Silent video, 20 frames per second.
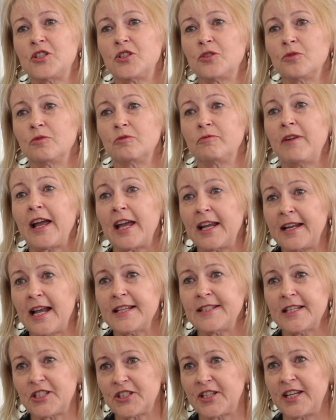to
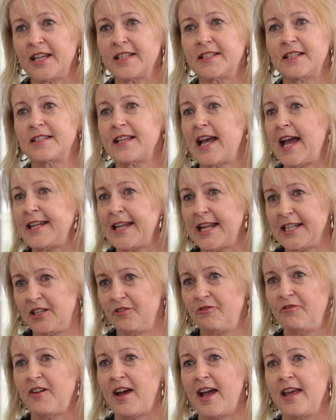recognize such cases,
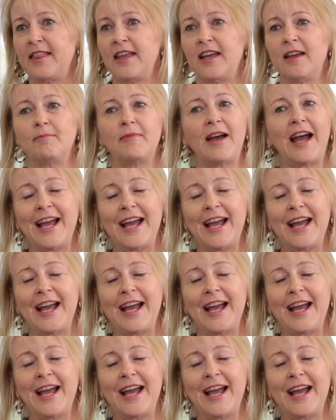identify them,